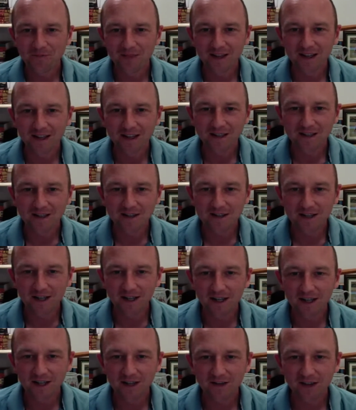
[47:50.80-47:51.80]
It's
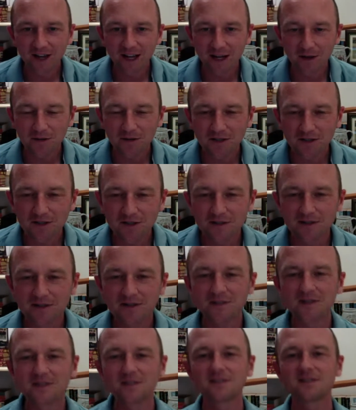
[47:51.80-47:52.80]
the Houghton's
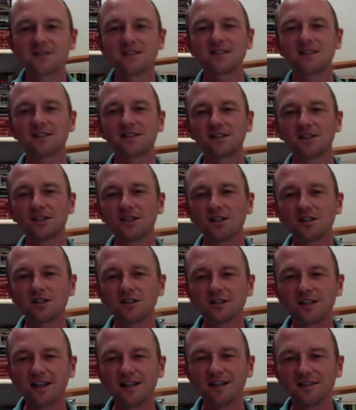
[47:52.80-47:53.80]

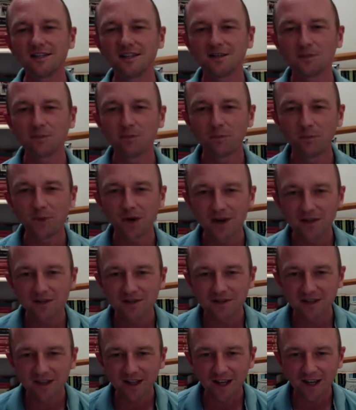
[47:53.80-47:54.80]
sister's 18th
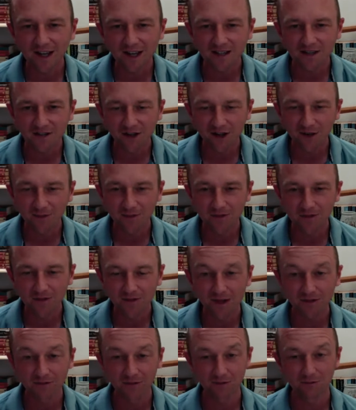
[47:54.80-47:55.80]
birthday, so I hope you
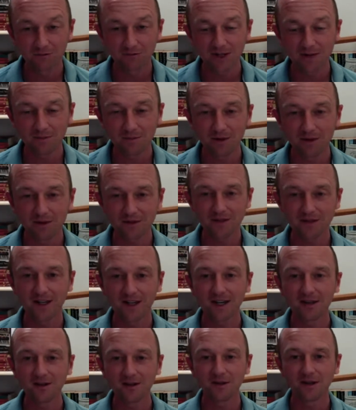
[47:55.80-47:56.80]
have a great
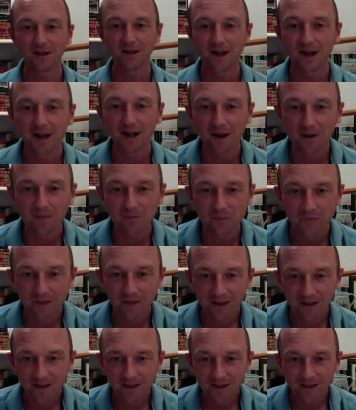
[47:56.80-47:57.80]
birthday.
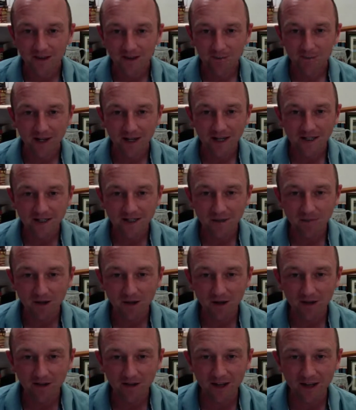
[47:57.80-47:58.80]
Painting
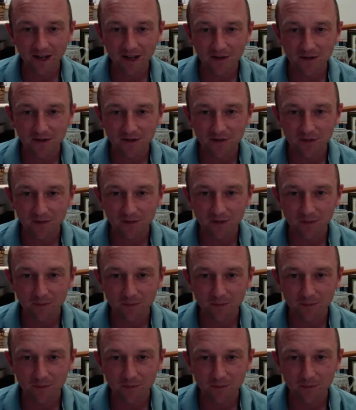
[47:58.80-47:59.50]
part of the house from the